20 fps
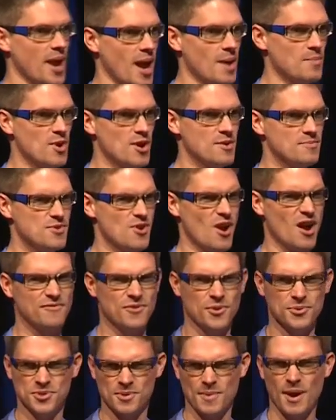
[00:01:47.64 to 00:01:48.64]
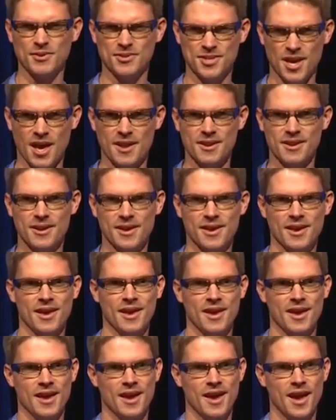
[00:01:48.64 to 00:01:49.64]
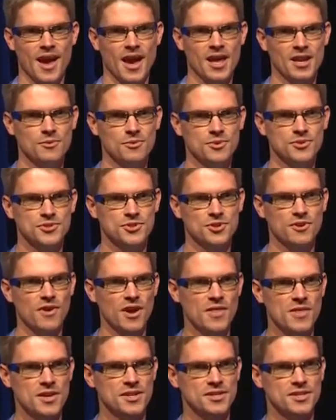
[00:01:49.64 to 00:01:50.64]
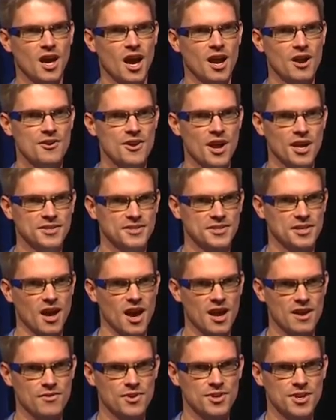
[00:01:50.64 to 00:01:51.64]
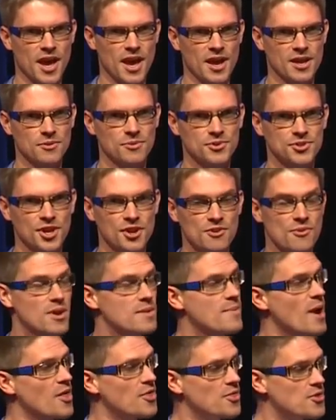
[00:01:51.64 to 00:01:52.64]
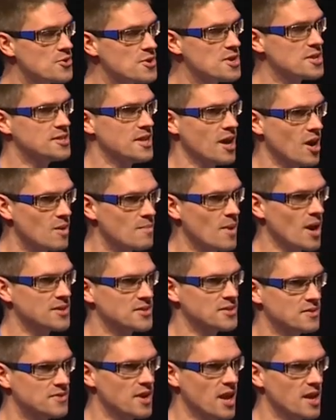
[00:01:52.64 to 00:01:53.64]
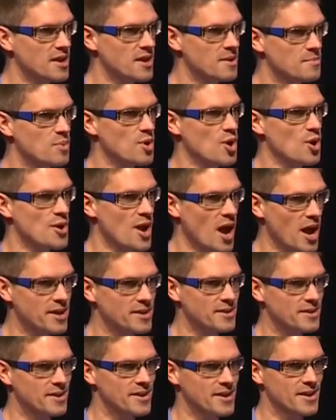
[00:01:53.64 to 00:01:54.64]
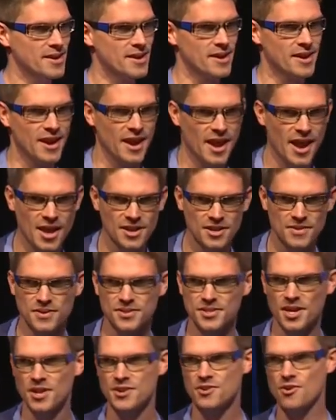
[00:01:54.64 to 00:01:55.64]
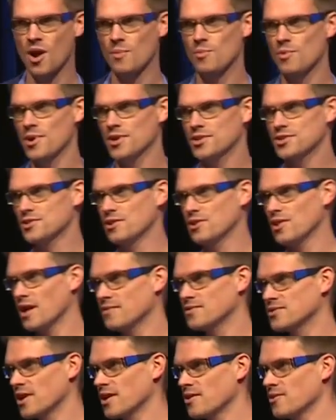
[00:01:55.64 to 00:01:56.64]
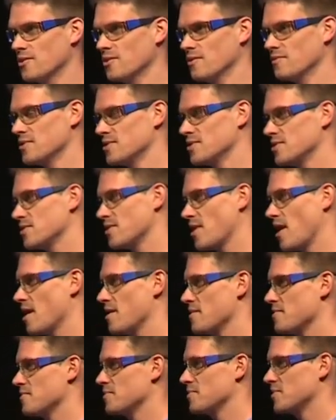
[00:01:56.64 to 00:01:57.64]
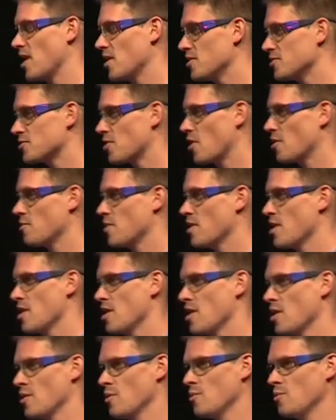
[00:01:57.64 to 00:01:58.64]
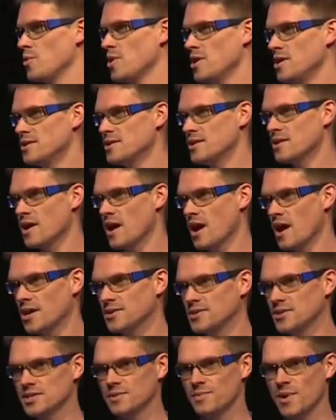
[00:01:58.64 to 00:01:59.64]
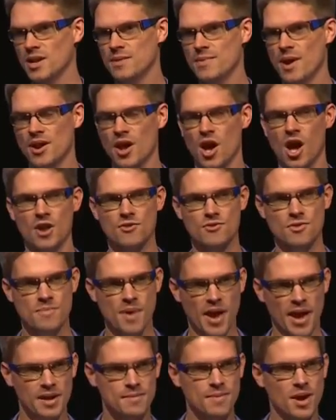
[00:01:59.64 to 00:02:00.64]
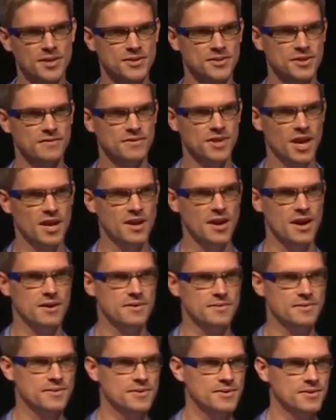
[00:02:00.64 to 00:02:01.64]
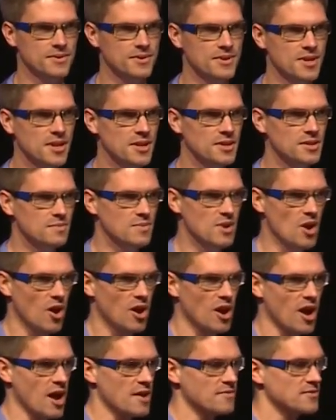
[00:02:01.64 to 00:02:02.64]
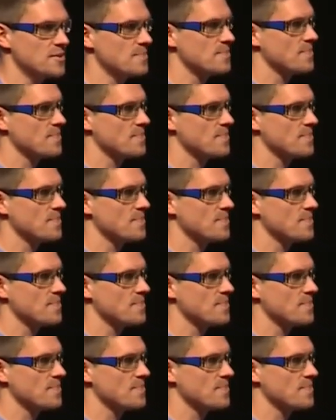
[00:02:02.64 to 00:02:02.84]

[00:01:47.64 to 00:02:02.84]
camera. Your iPhone's about 10. And it would survey the entire night sky every day. And it would generate about 30 terabytes of data per night. And in the 10-year operational life cycle of this uh, telescope, we'd uh, anticipate about 100 petabytes of data needing to be archived.